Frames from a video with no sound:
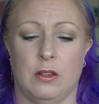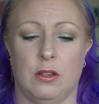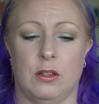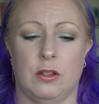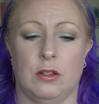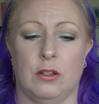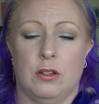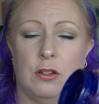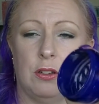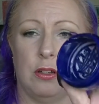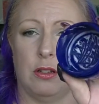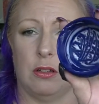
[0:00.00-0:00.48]

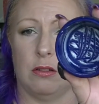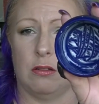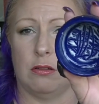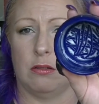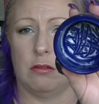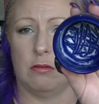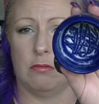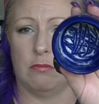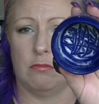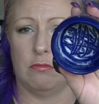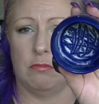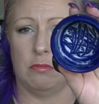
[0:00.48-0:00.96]

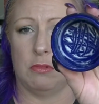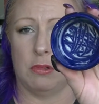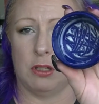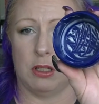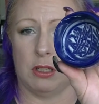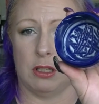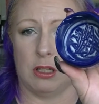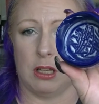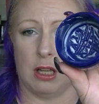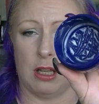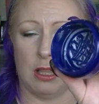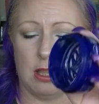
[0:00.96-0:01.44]

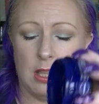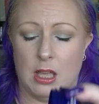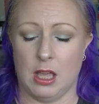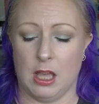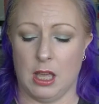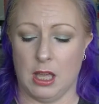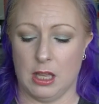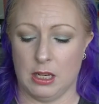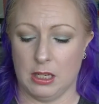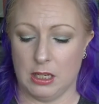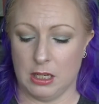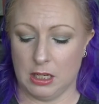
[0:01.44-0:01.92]
Looks like
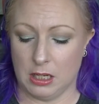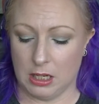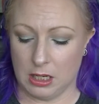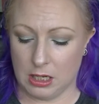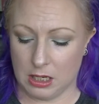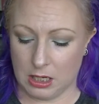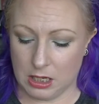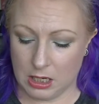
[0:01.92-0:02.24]
that.